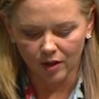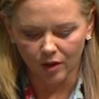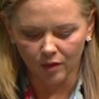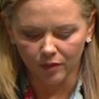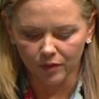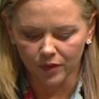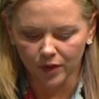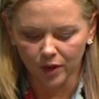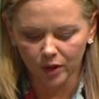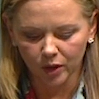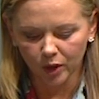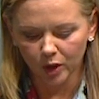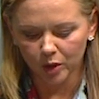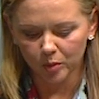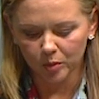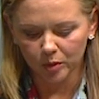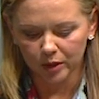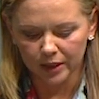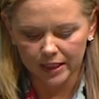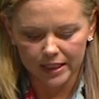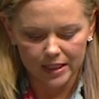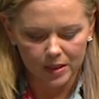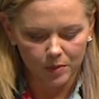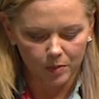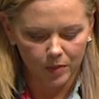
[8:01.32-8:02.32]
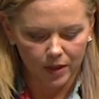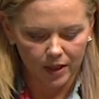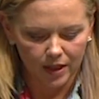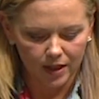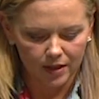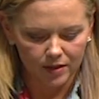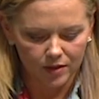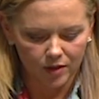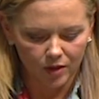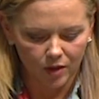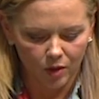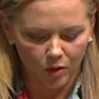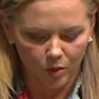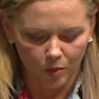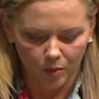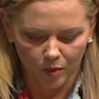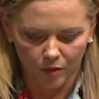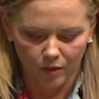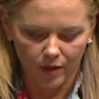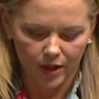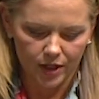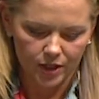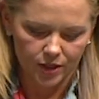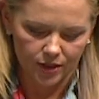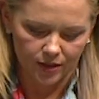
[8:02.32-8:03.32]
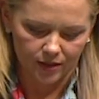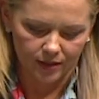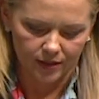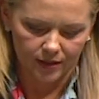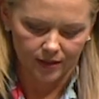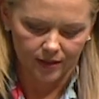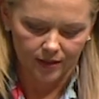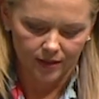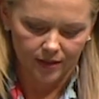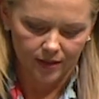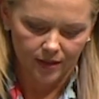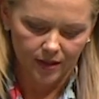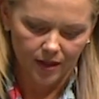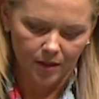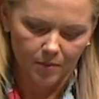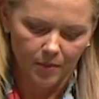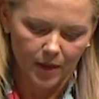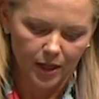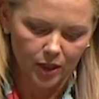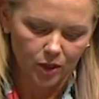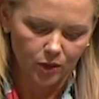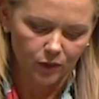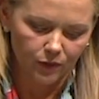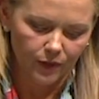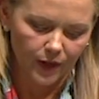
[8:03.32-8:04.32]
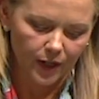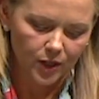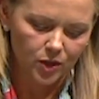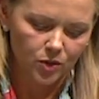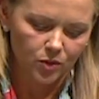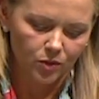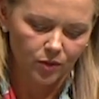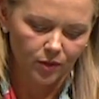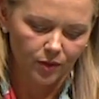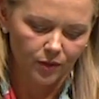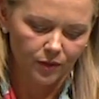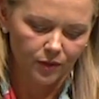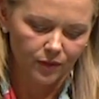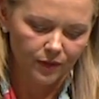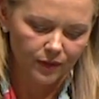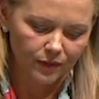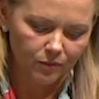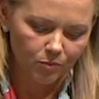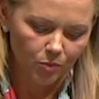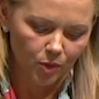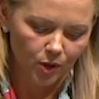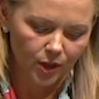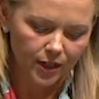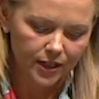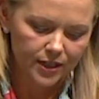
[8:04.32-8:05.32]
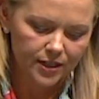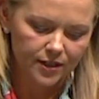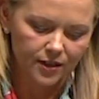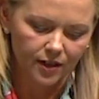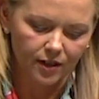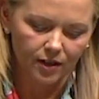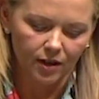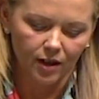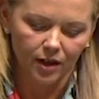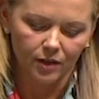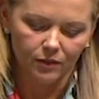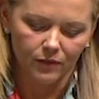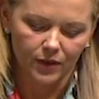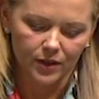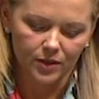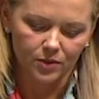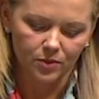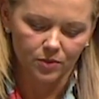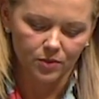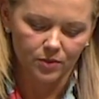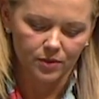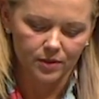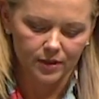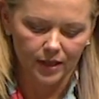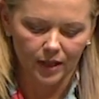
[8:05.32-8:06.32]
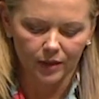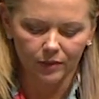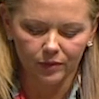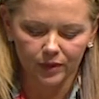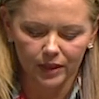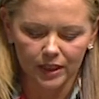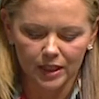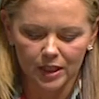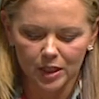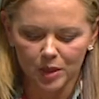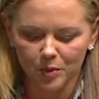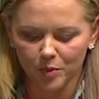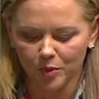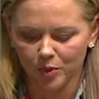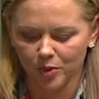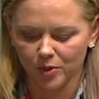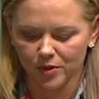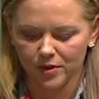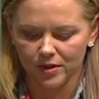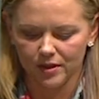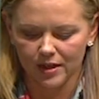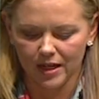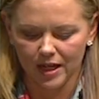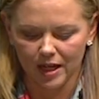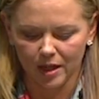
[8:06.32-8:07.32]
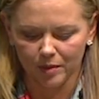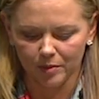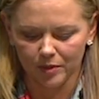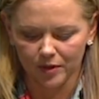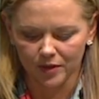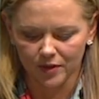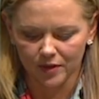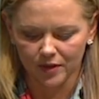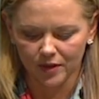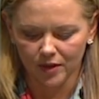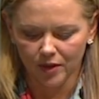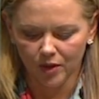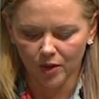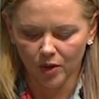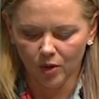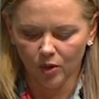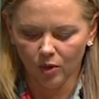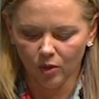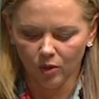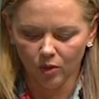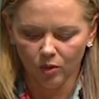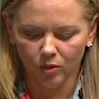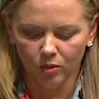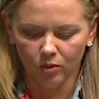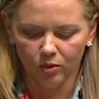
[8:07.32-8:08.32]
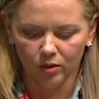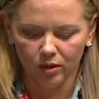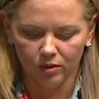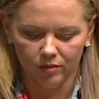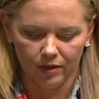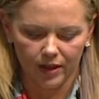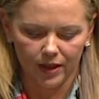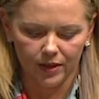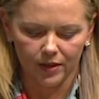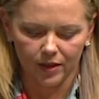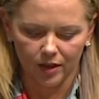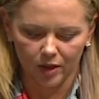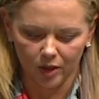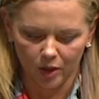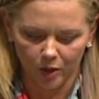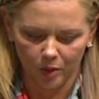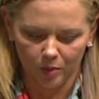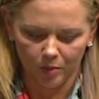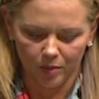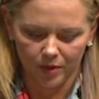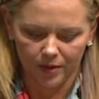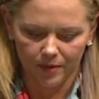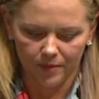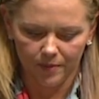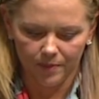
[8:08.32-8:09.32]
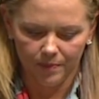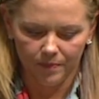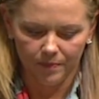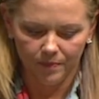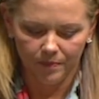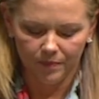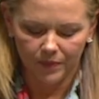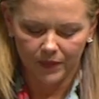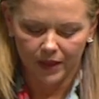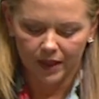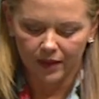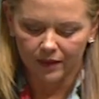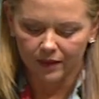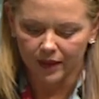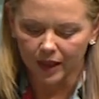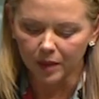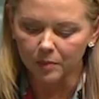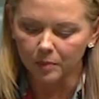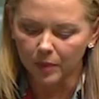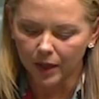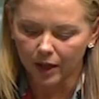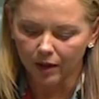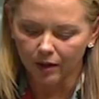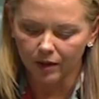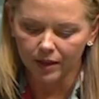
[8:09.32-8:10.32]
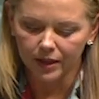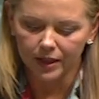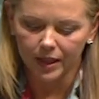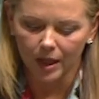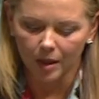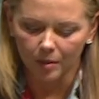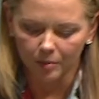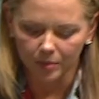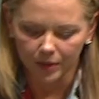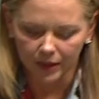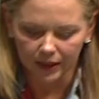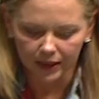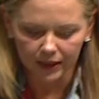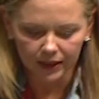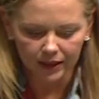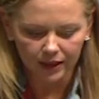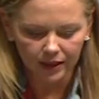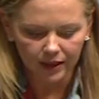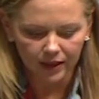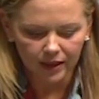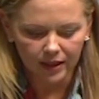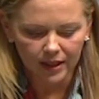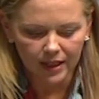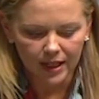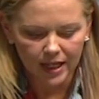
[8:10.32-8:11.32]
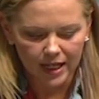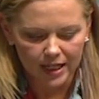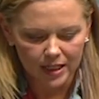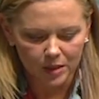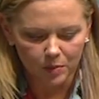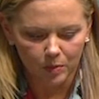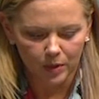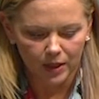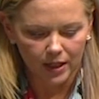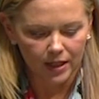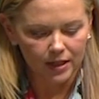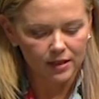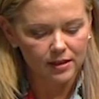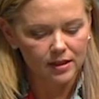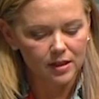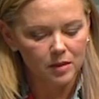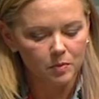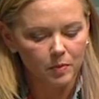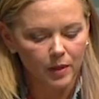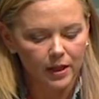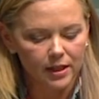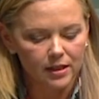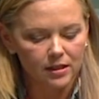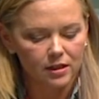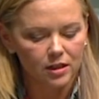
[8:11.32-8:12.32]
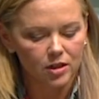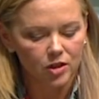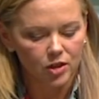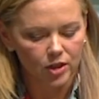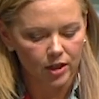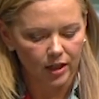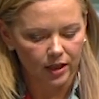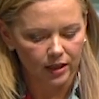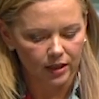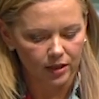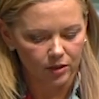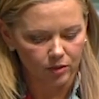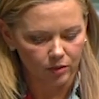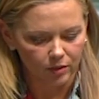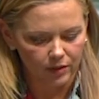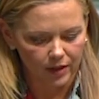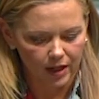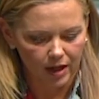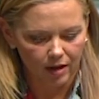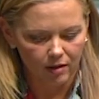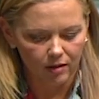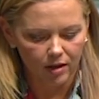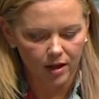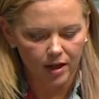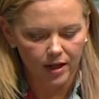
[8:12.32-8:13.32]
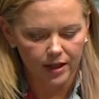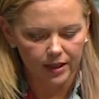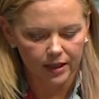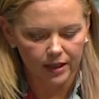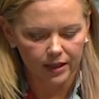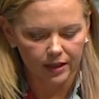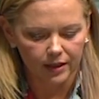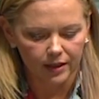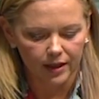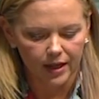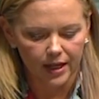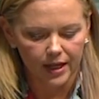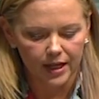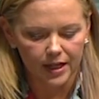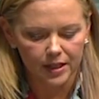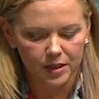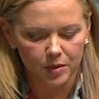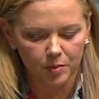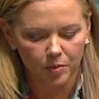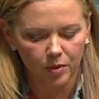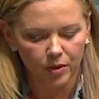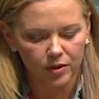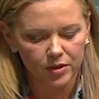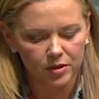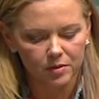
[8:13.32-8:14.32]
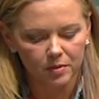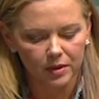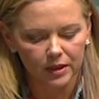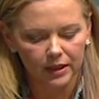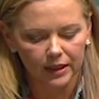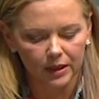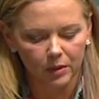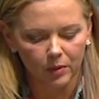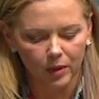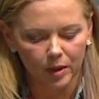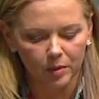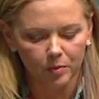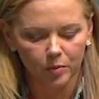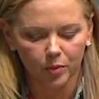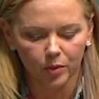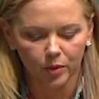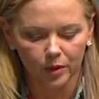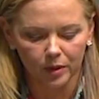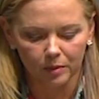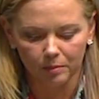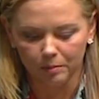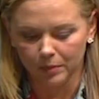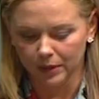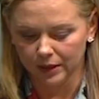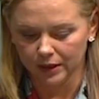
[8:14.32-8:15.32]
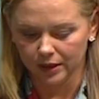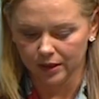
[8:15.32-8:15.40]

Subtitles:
of the global SPX Corporation, a manufacturer of products that guide vessels safely into ports and harbours all around the globe. That parent company, SPX, is based in Charlotte, North Carolina, and has approximately $1.5